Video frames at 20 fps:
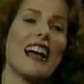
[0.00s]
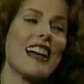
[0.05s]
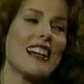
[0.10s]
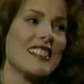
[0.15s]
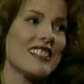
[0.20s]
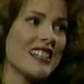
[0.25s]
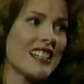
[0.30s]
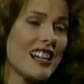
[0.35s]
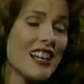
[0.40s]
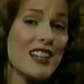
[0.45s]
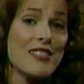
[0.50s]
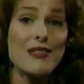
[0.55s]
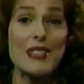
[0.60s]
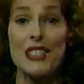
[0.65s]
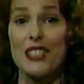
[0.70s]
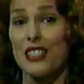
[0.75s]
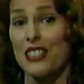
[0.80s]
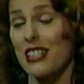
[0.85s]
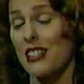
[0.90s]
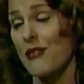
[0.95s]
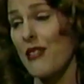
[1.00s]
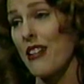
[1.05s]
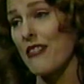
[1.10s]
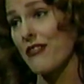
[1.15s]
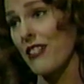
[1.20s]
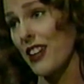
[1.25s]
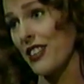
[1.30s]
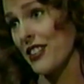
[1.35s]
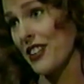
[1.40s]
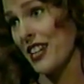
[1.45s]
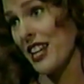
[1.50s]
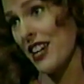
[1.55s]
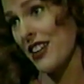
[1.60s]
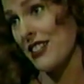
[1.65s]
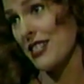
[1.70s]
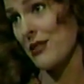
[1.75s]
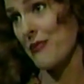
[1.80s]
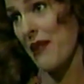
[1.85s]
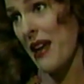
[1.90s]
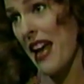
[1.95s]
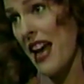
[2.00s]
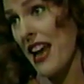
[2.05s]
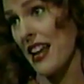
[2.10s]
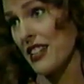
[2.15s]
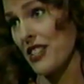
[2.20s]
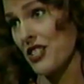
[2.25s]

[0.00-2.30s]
Okay, did I mention that my father carries a badge?